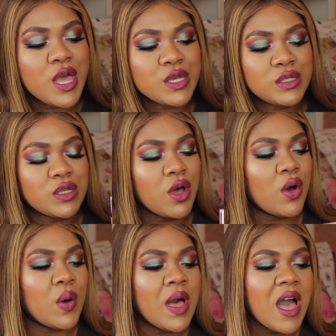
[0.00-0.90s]

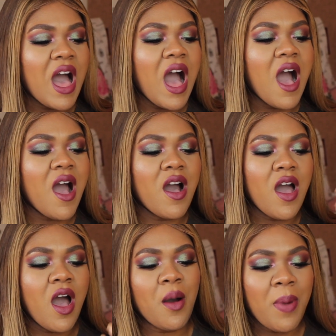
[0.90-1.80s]
So
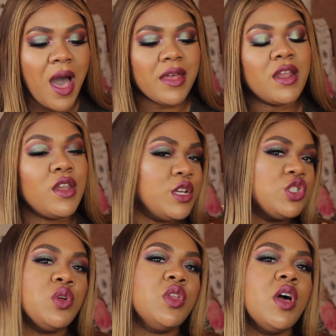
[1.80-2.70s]
upon
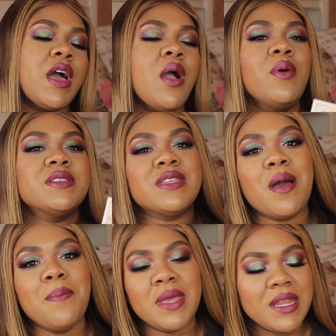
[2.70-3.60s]
initial look, I wasn't
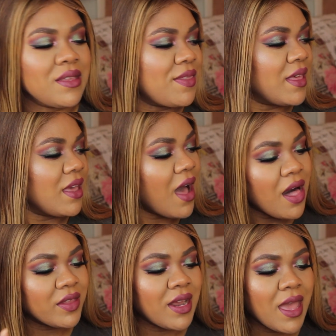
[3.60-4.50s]
immediately thinking
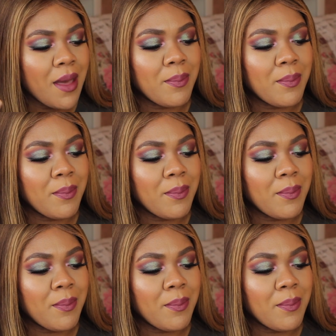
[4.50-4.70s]
holiday,